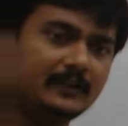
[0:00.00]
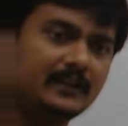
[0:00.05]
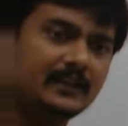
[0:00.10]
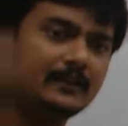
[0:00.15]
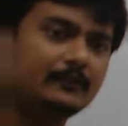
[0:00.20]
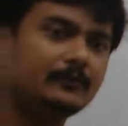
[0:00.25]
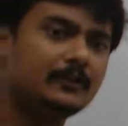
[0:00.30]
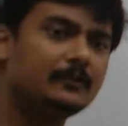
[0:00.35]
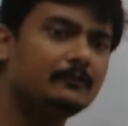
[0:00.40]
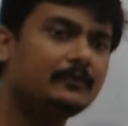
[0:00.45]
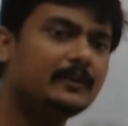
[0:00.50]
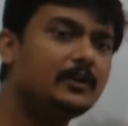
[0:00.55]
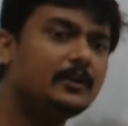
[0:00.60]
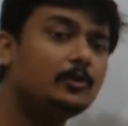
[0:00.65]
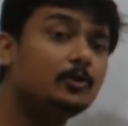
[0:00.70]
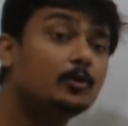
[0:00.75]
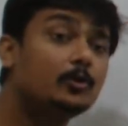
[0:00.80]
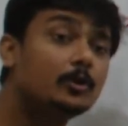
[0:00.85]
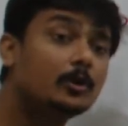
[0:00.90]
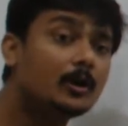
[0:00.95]
Whenever we
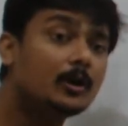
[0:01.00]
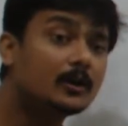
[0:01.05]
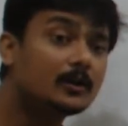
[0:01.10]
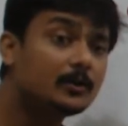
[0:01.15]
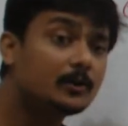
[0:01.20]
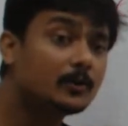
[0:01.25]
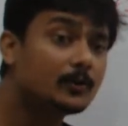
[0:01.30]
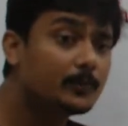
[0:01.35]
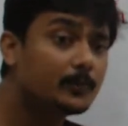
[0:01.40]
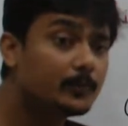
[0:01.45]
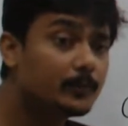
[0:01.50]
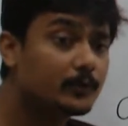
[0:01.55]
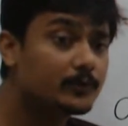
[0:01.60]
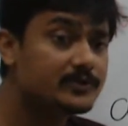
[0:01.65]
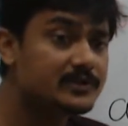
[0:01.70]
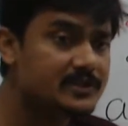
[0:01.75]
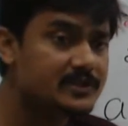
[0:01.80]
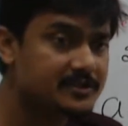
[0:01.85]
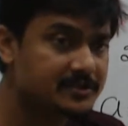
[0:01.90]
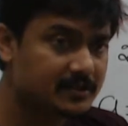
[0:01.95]
do not know
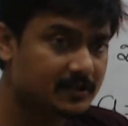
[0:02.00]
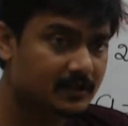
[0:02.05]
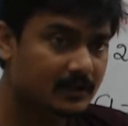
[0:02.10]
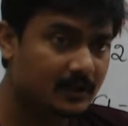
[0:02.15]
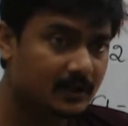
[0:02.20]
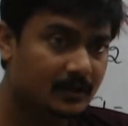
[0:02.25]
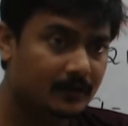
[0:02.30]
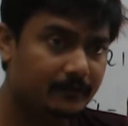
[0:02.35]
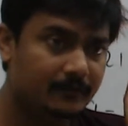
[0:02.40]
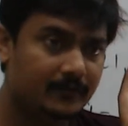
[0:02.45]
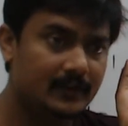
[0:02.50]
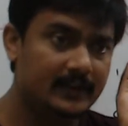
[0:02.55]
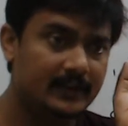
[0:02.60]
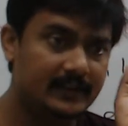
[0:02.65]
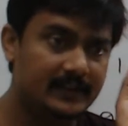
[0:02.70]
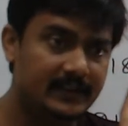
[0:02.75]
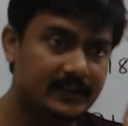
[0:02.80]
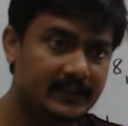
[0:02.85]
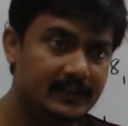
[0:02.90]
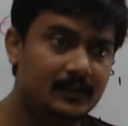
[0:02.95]
position of the
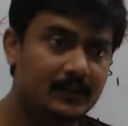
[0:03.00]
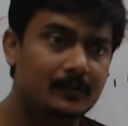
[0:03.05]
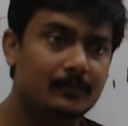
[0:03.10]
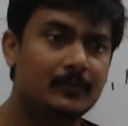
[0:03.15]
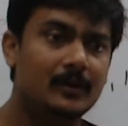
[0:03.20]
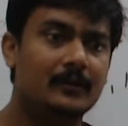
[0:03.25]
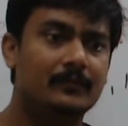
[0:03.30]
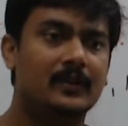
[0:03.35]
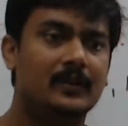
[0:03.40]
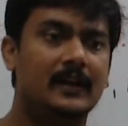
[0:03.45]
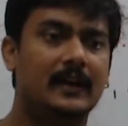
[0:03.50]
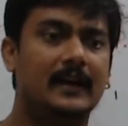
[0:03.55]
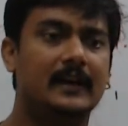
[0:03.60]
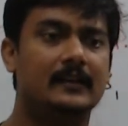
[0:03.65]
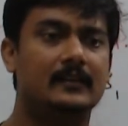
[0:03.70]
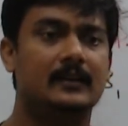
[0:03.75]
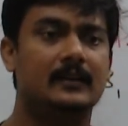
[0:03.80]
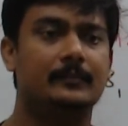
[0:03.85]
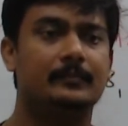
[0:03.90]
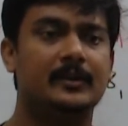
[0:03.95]
term of the
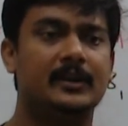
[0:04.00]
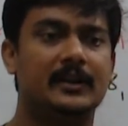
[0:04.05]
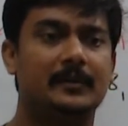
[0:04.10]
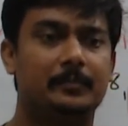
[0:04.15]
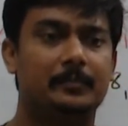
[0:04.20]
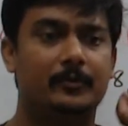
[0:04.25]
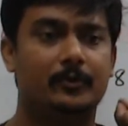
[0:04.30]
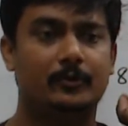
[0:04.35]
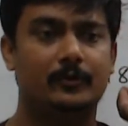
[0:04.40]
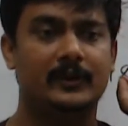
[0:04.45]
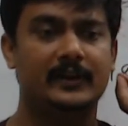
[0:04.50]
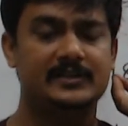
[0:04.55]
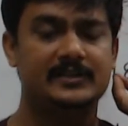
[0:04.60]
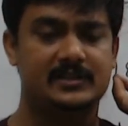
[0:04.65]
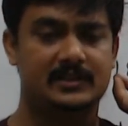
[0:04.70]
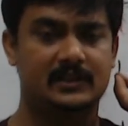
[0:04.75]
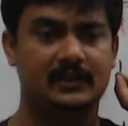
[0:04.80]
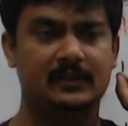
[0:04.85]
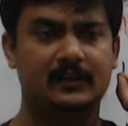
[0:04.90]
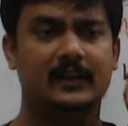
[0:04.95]
arithmetic
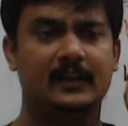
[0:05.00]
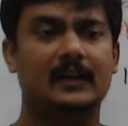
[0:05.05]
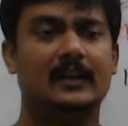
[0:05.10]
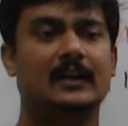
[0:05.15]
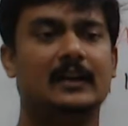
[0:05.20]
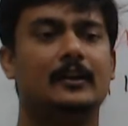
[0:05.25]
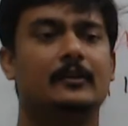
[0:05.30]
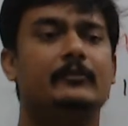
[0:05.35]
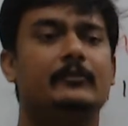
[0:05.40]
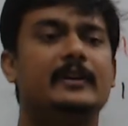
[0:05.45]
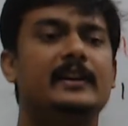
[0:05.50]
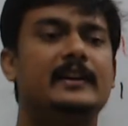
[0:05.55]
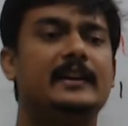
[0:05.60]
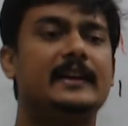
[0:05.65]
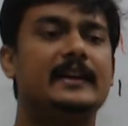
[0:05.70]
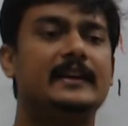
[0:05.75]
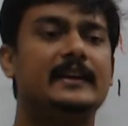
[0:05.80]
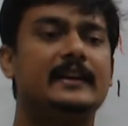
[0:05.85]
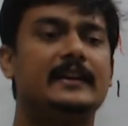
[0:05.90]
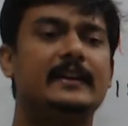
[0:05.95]
progression, we
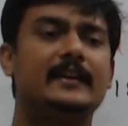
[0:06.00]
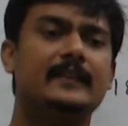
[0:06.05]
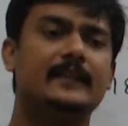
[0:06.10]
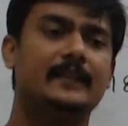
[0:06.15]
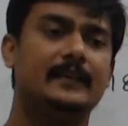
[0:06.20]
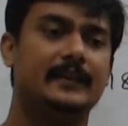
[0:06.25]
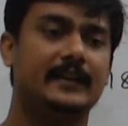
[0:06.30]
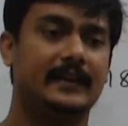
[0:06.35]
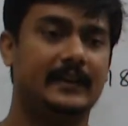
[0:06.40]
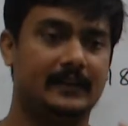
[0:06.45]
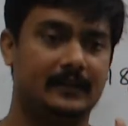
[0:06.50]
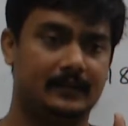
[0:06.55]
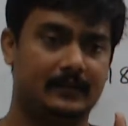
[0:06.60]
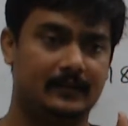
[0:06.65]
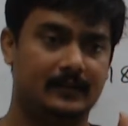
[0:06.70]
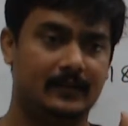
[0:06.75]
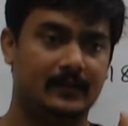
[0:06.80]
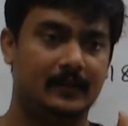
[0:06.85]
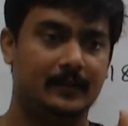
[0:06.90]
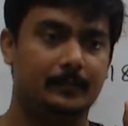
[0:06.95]
take it as
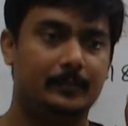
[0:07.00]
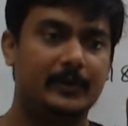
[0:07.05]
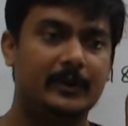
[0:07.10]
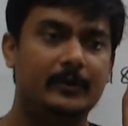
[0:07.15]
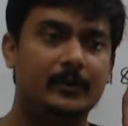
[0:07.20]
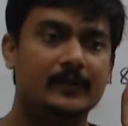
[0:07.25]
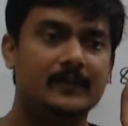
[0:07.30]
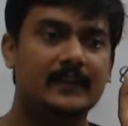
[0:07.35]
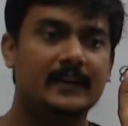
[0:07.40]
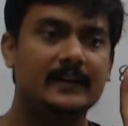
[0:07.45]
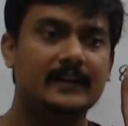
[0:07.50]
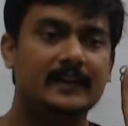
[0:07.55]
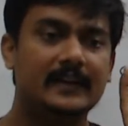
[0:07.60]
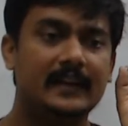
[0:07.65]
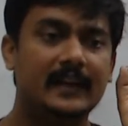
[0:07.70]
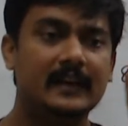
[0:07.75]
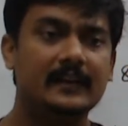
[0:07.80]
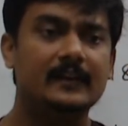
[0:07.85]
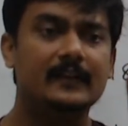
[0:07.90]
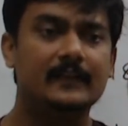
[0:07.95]
Tn. Because that
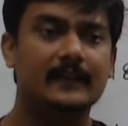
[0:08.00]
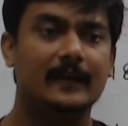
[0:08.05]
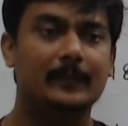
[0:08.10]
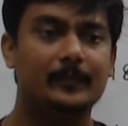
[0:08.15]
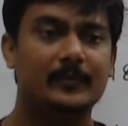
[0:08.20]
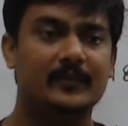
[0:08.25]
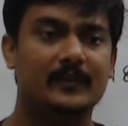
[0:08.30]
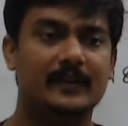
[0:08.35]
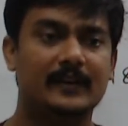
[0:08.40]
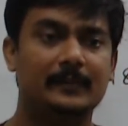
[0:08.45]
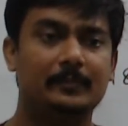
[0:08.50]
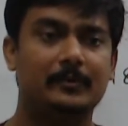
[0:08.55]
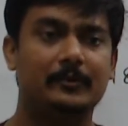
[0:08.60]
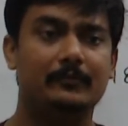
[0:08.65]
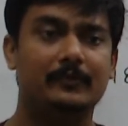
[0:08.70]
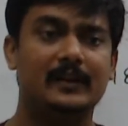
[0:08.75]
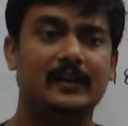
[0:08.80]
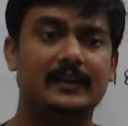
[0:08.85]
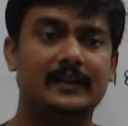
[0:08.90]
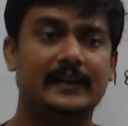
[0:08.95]
n subscript
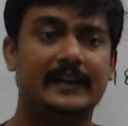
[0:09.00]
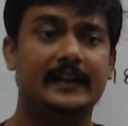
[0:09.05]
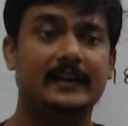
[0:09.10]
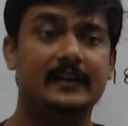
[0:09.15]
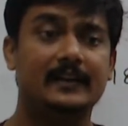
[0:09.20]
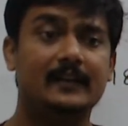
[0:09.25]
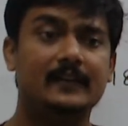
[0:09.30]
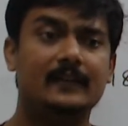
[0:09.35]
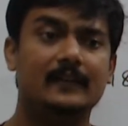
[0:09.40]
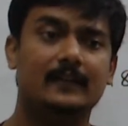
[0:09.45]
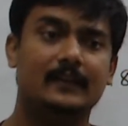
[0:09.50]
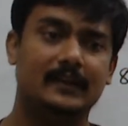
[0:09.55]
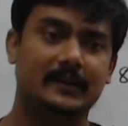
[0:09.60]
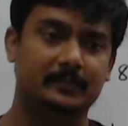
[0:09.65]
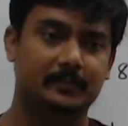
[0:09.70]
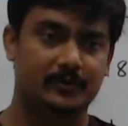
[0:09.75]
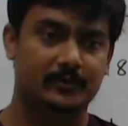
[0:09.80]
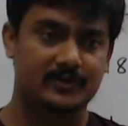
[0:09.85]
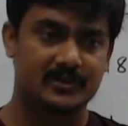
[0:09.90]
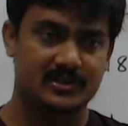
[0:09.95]
will tell us
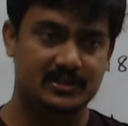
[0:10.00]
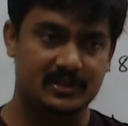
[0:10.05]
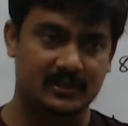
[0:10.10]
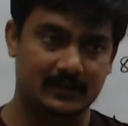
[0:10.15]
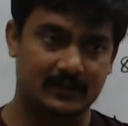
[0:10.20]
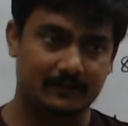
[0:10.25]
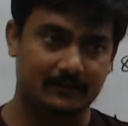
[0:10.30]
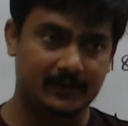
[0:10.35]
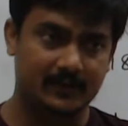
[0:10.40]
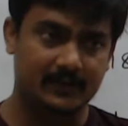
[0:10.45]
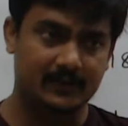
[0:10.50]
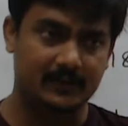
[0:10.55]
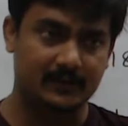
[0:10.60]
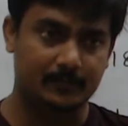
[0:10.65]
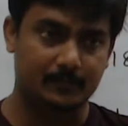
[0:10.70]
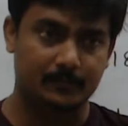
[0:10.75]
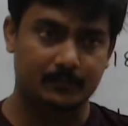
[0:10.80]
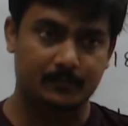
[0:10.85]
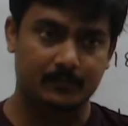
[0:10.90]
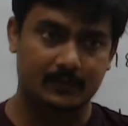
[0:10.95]
the position of the
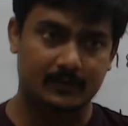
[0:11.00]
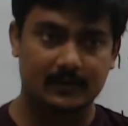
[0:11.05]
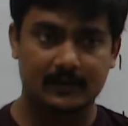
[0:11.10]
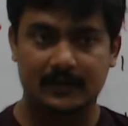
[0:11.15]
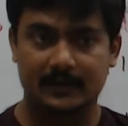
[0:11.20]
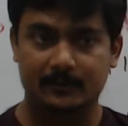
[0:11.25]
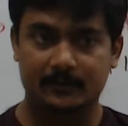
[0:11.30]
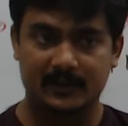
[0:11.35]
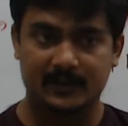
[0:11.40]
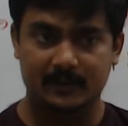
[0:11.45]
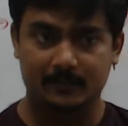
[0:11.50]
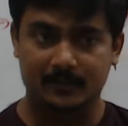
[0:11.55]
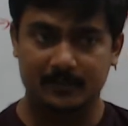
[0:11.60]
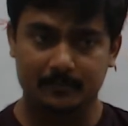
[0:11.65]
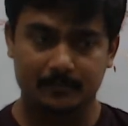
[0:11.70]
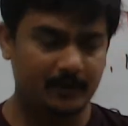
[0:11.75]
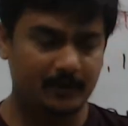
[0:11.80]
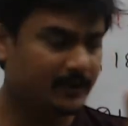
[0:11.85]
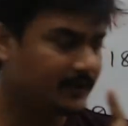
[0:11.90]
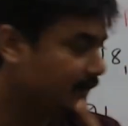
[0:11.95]
term. Are you getting my
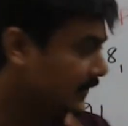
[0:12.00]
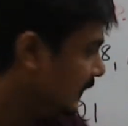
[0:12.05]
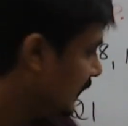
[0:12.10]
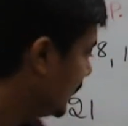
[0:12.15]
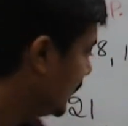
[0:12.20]
point?